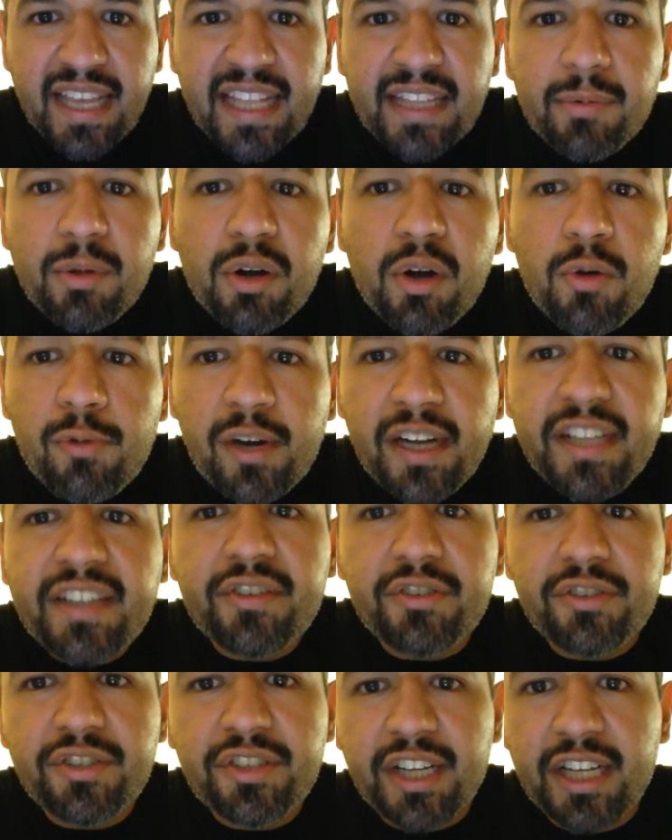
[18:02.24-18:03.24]
that's what a
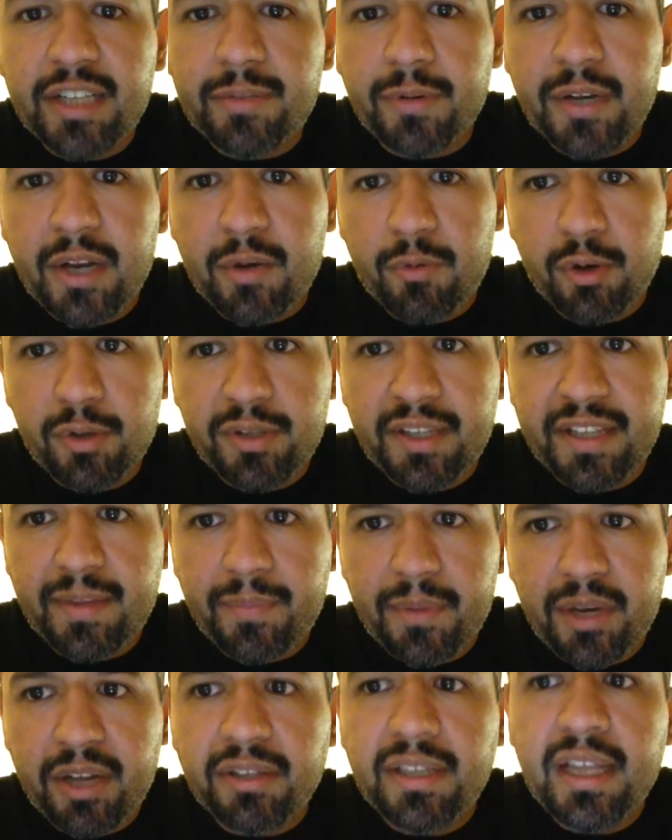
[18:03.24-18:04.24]
wrestler does when he works with
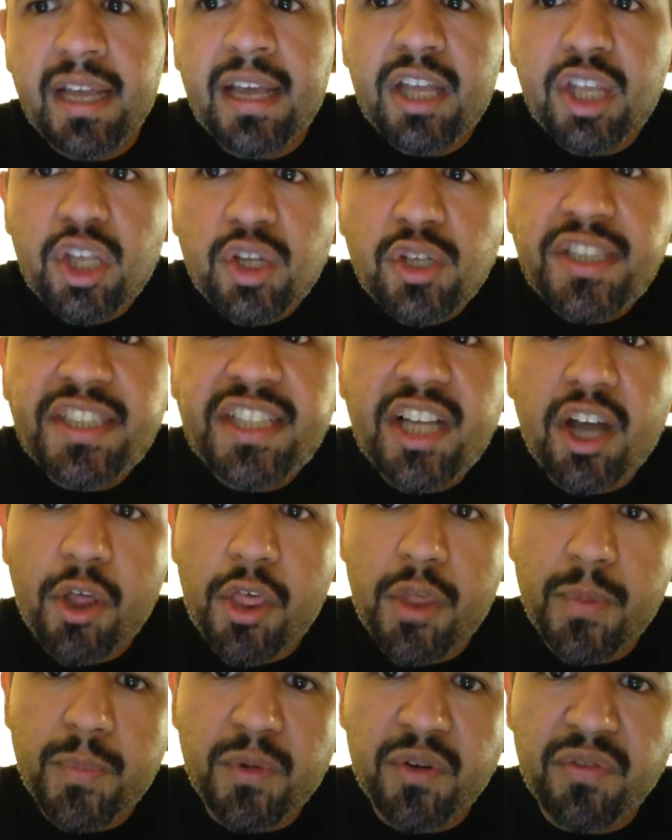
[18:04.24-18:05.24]
somebody else. You sell
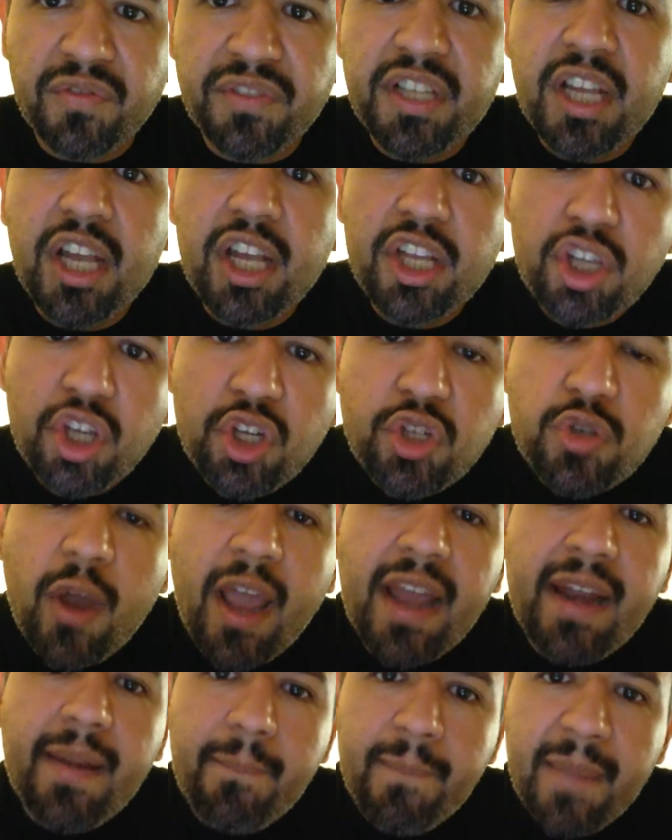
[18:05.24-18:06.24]
the moves. You
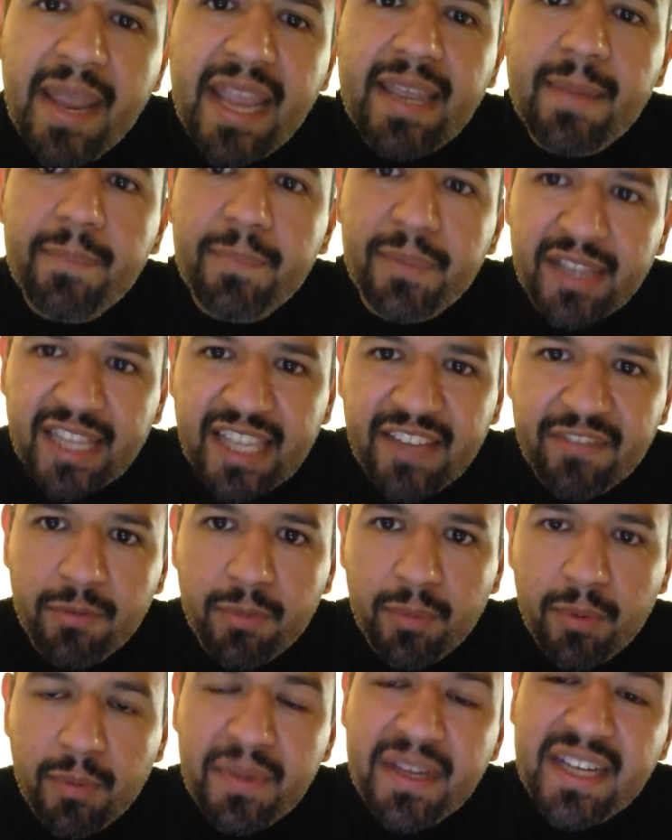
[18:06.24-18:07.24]
try to make it
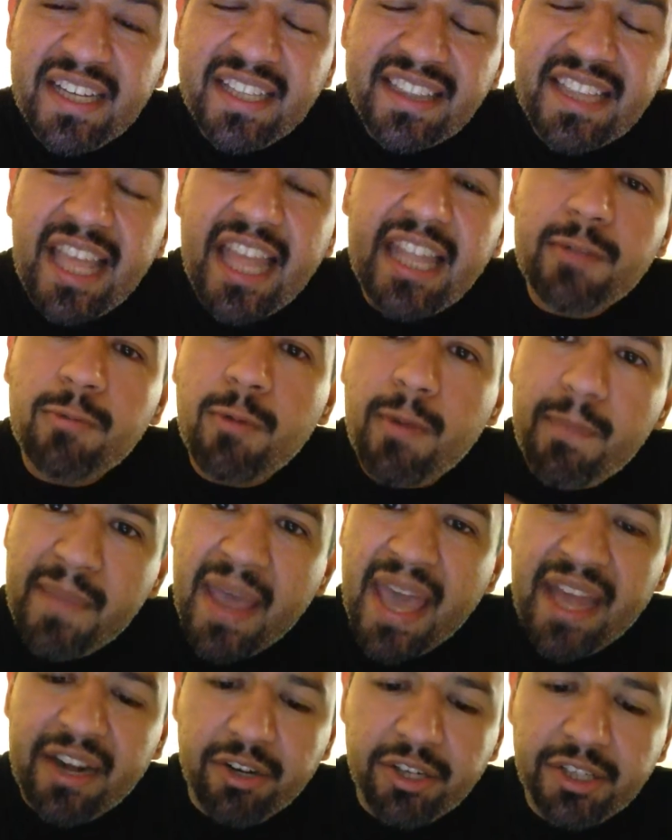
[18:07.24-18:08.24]
believable, because that's what
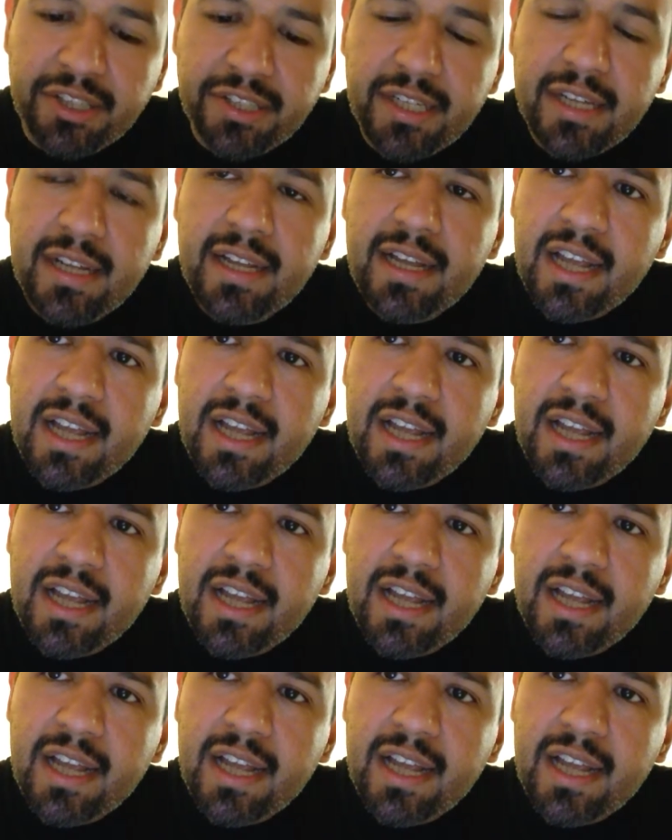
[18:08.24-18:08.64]
matters.